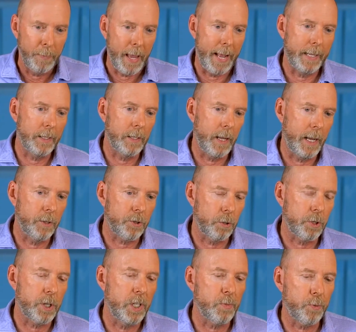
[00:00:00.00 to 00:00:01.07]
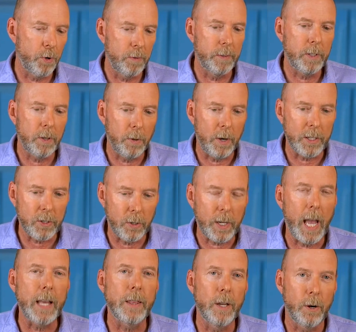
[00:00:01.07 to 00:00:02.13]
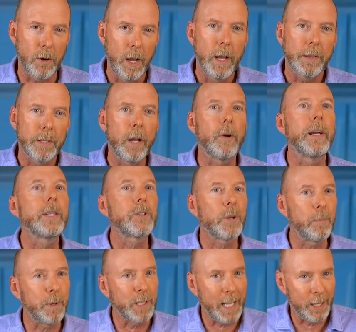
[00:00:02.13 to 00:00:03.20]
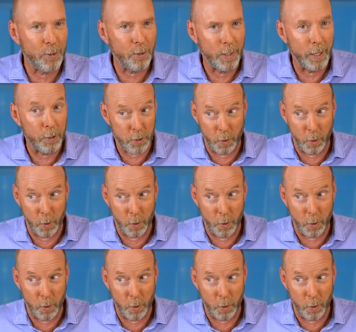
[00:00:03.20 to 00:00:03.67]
And so she's proven to us, okay, there is some potential here.